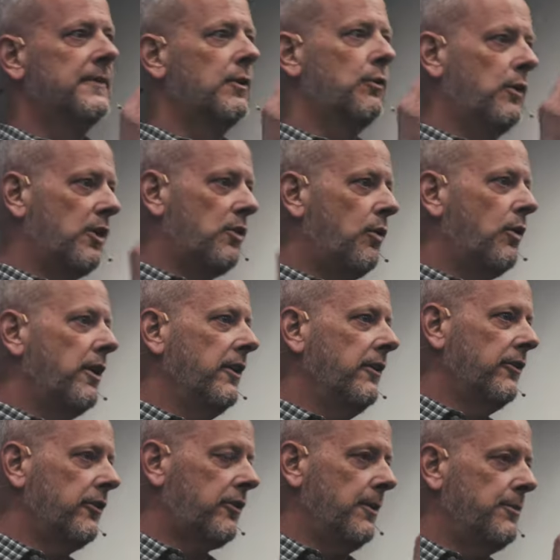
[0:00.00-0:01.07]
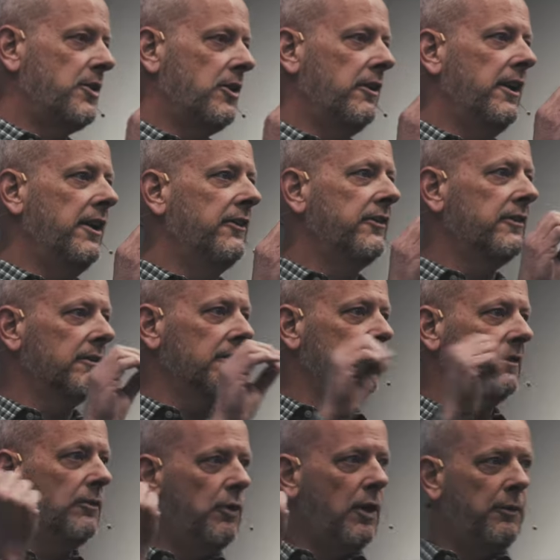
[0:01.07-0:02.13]
recorded in Scripture, is
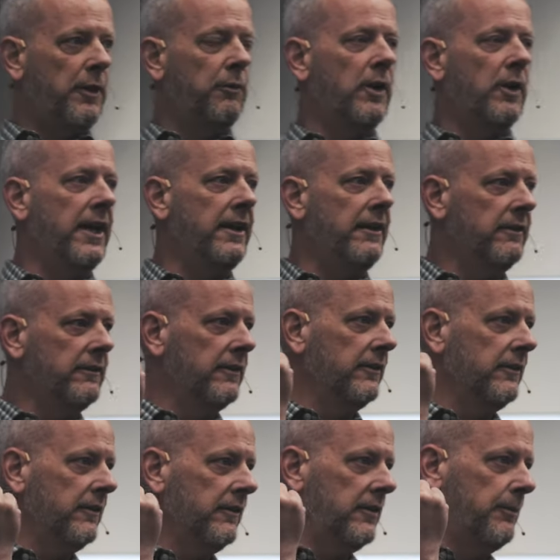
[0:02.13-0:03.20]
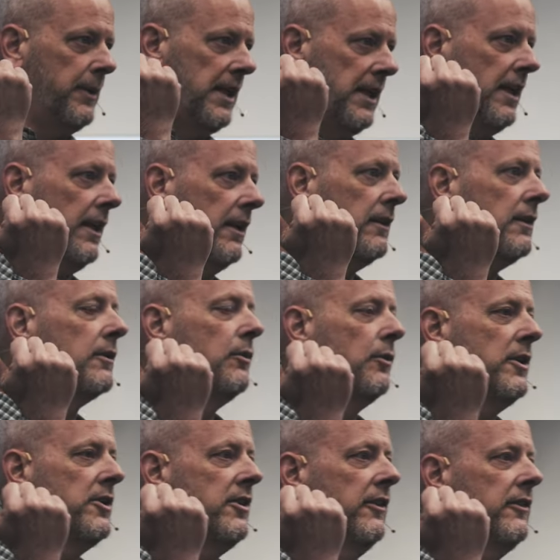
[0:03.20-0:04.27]
what we read to begin,
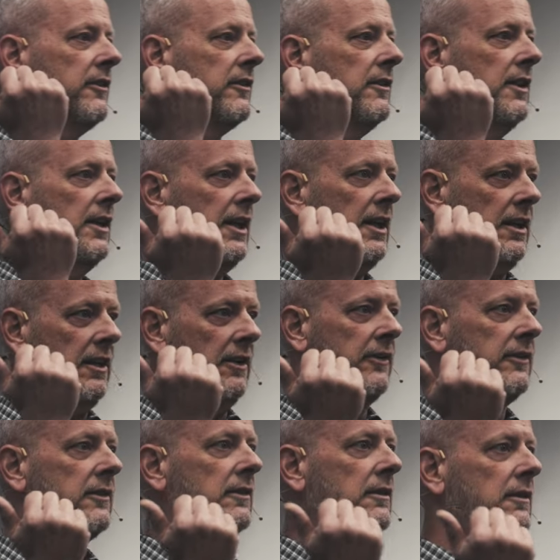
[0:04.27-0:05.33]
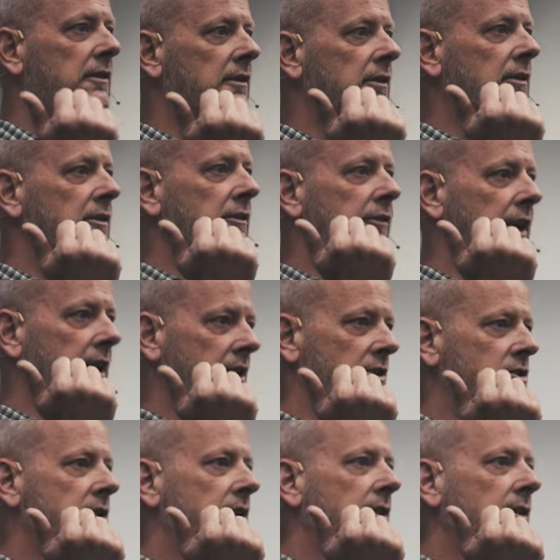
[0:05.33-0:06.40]
which is, It is
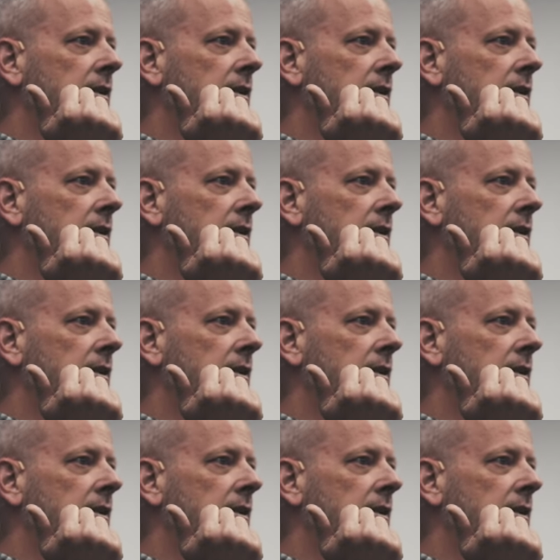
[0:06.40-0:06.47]
finished.